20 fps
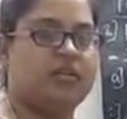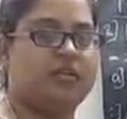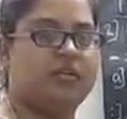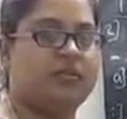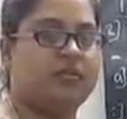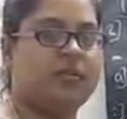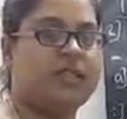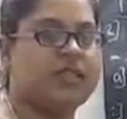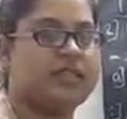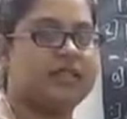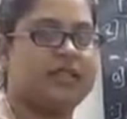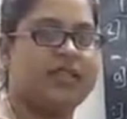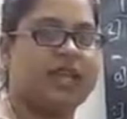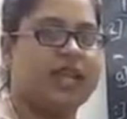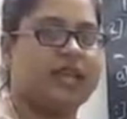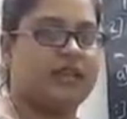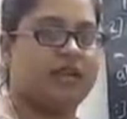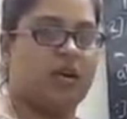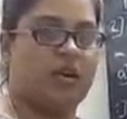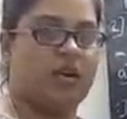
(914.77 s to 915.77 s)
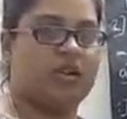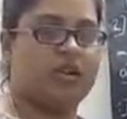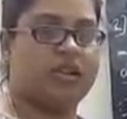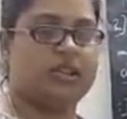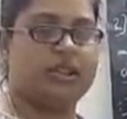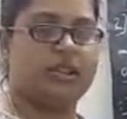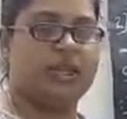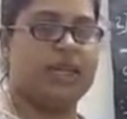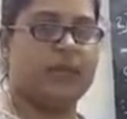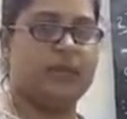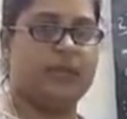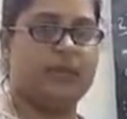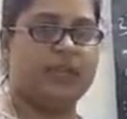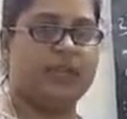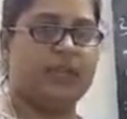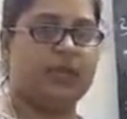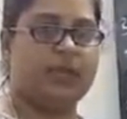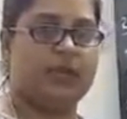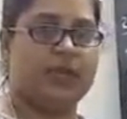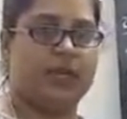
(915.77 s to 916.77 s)
means they are not helping
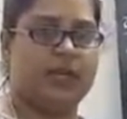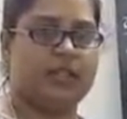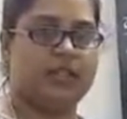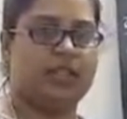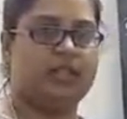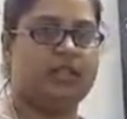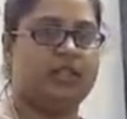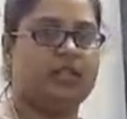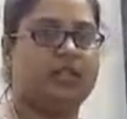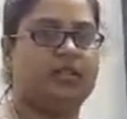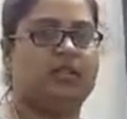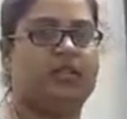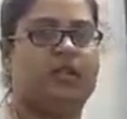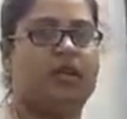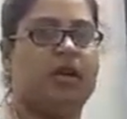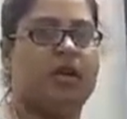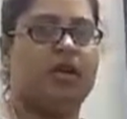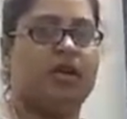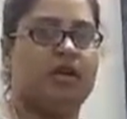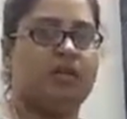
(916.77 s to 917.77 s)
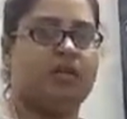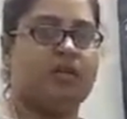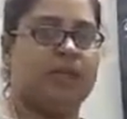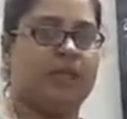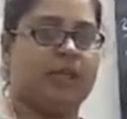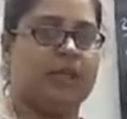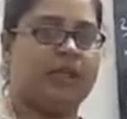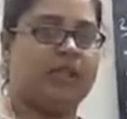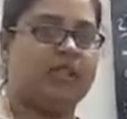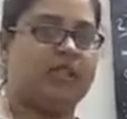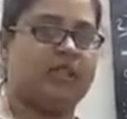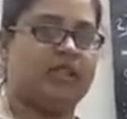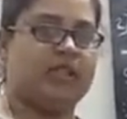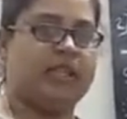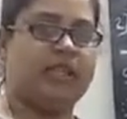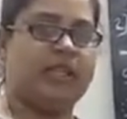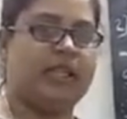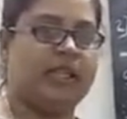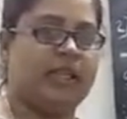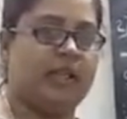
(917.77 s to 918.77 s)
the plant in
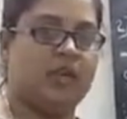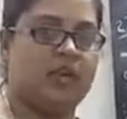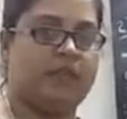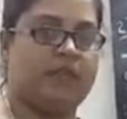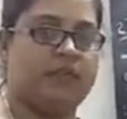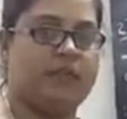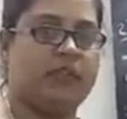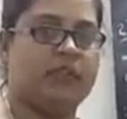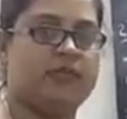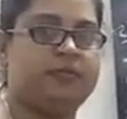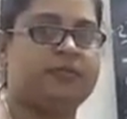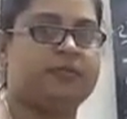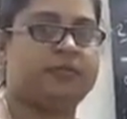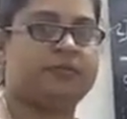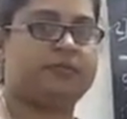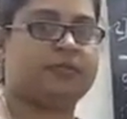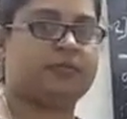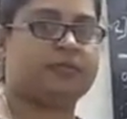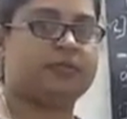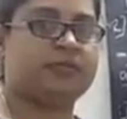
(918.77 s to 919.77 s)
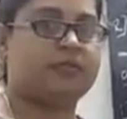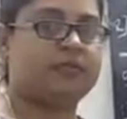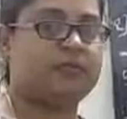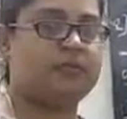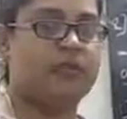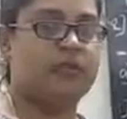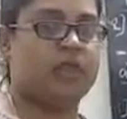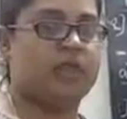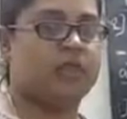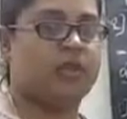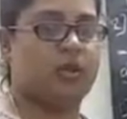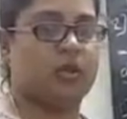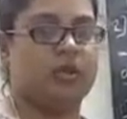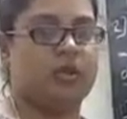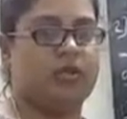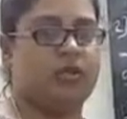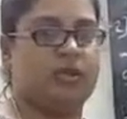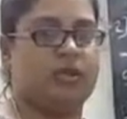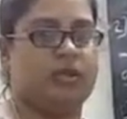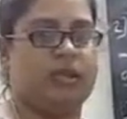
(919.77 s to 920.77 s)
any kind of a in
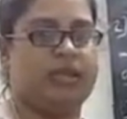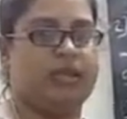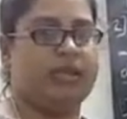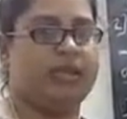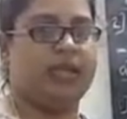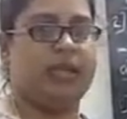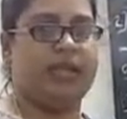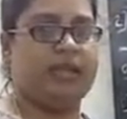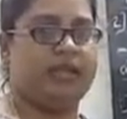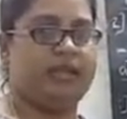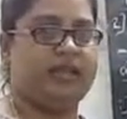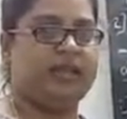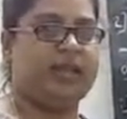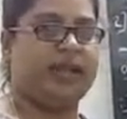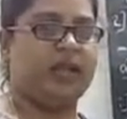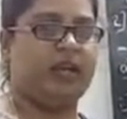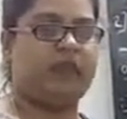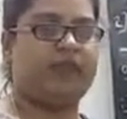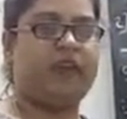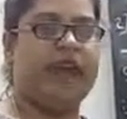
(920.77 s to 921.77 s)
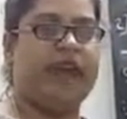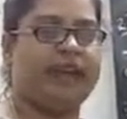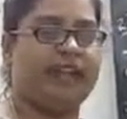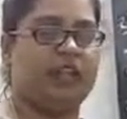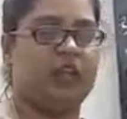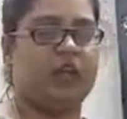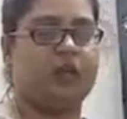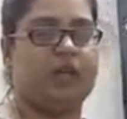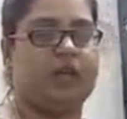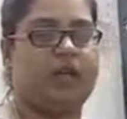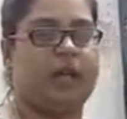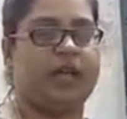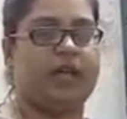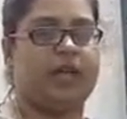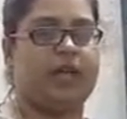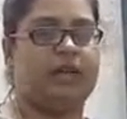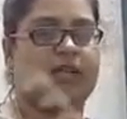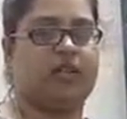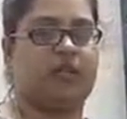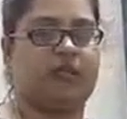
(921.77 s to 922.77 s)
any kind of active part
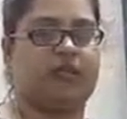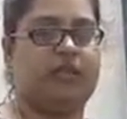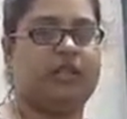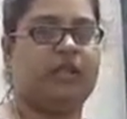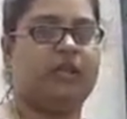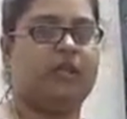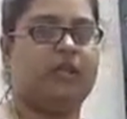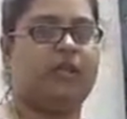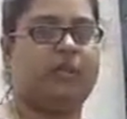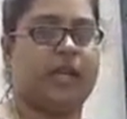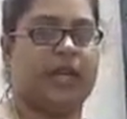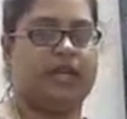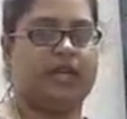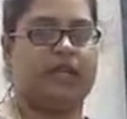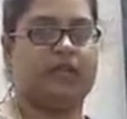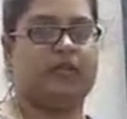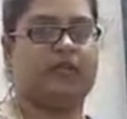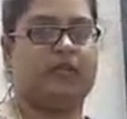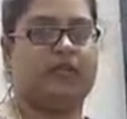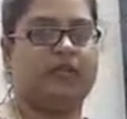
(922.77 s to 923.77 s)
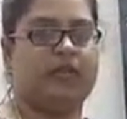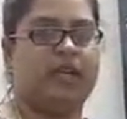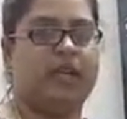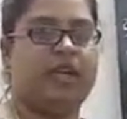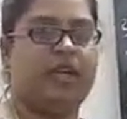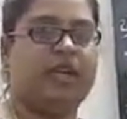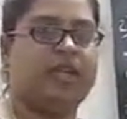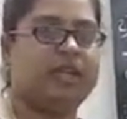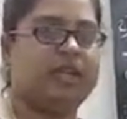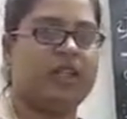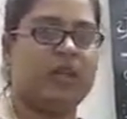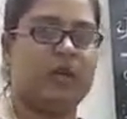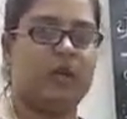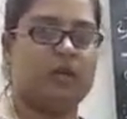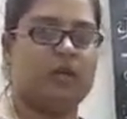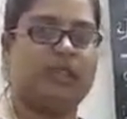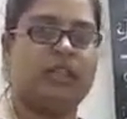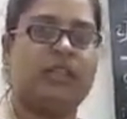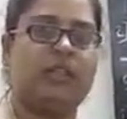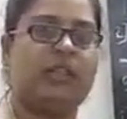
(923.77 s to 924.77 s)
of the plant. They
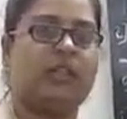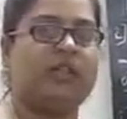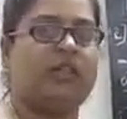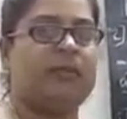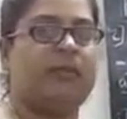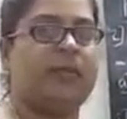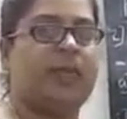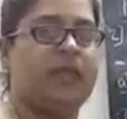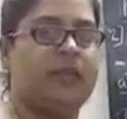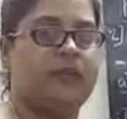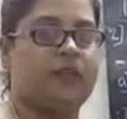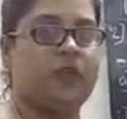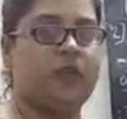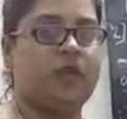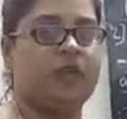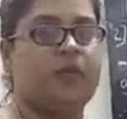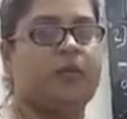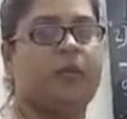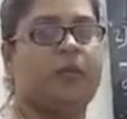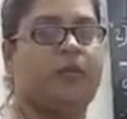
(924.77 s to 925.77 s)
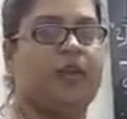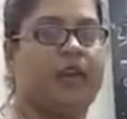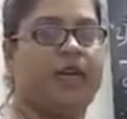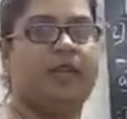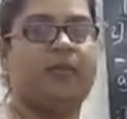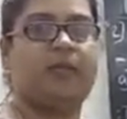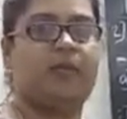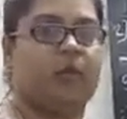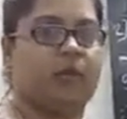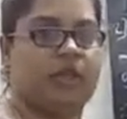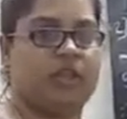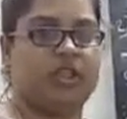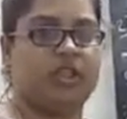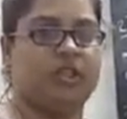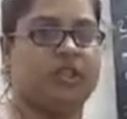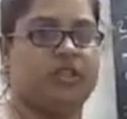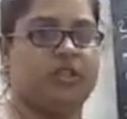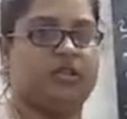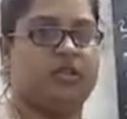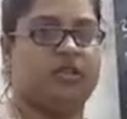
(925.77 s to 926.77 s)
only meant for providing
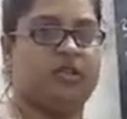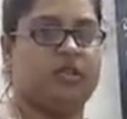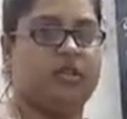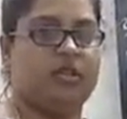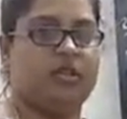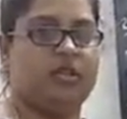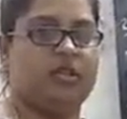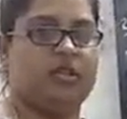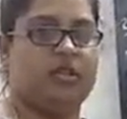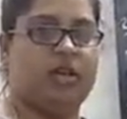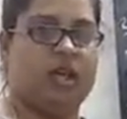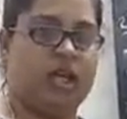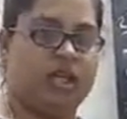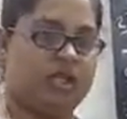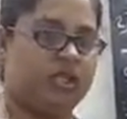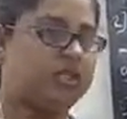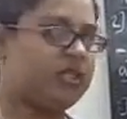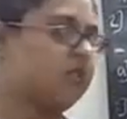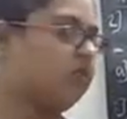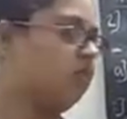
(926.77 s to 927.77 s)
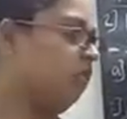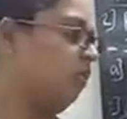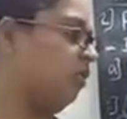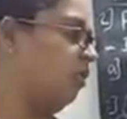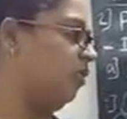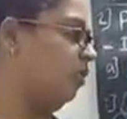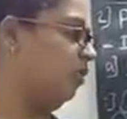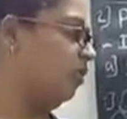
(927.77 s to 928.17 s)
protection. Understood?